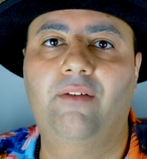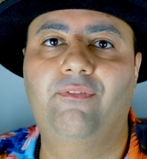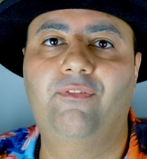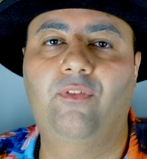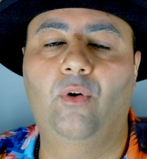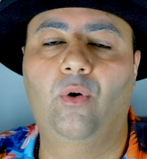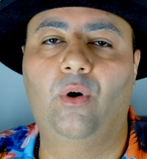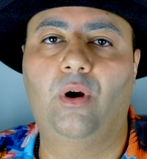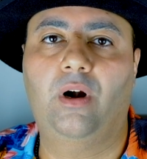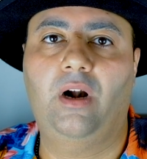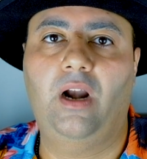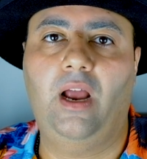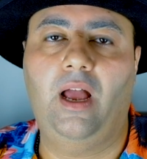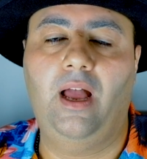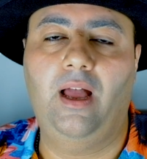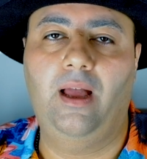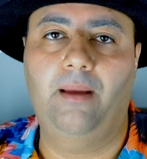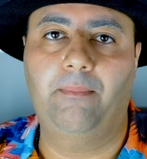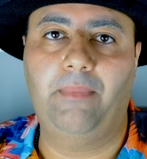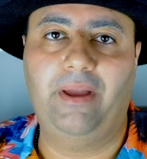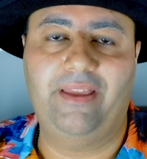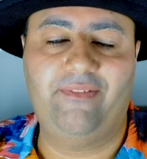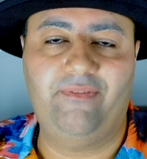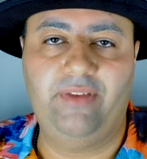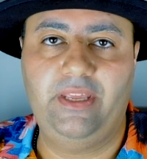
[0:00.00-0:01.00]
For
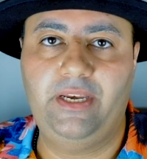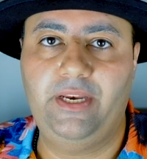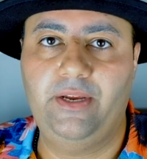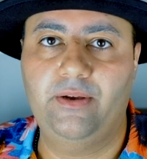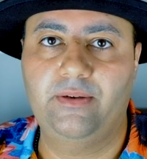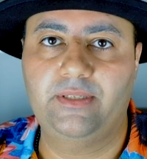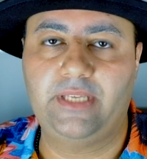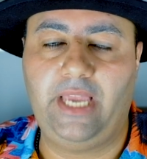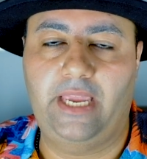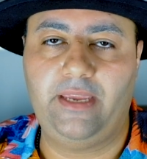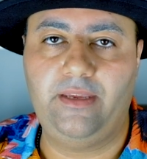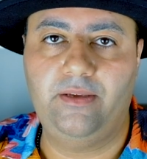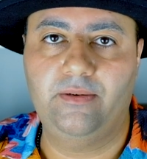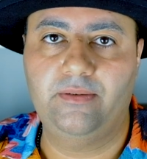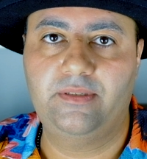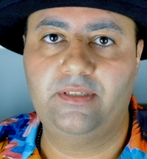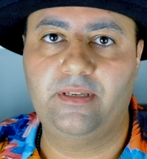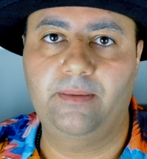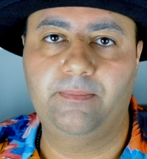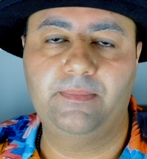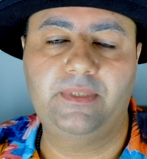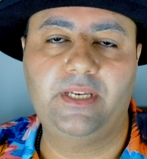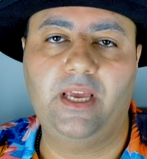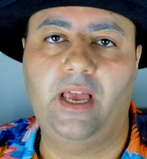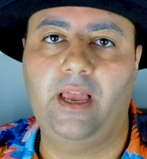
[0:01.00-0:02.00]
my videos I use
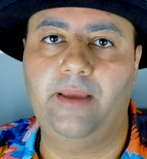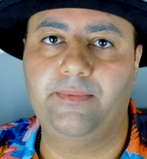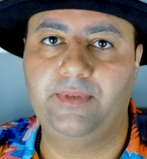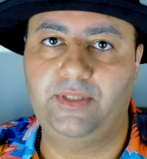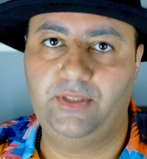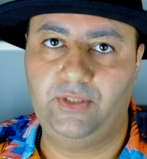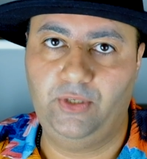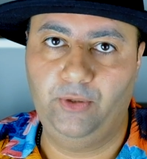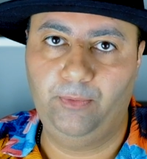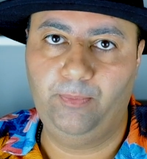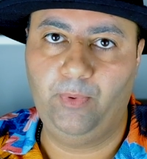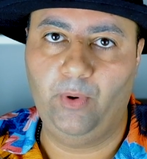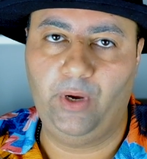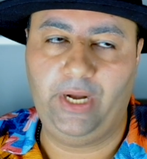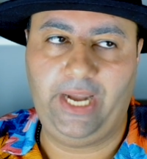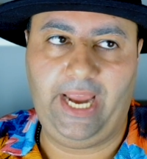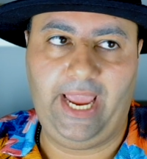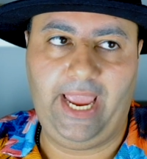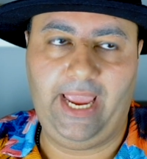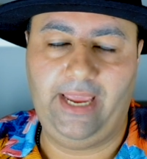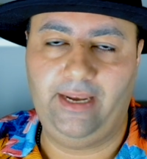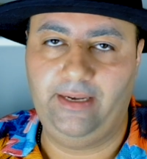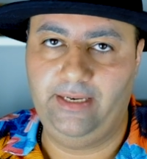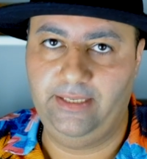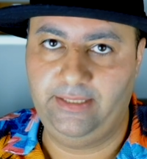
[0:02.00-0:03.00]
sometimes
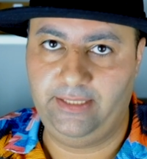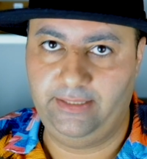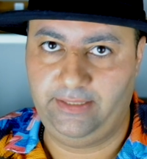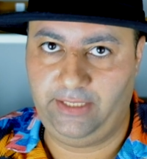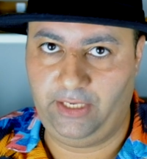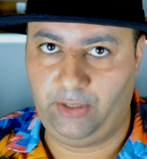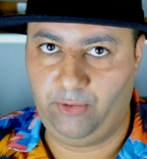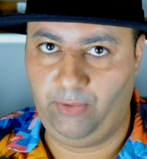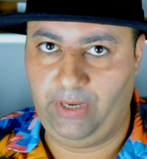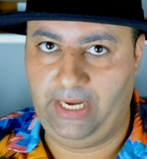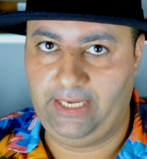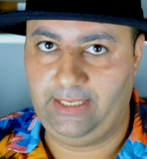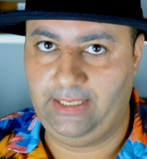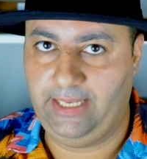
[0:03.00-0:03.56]
2.8. This is a great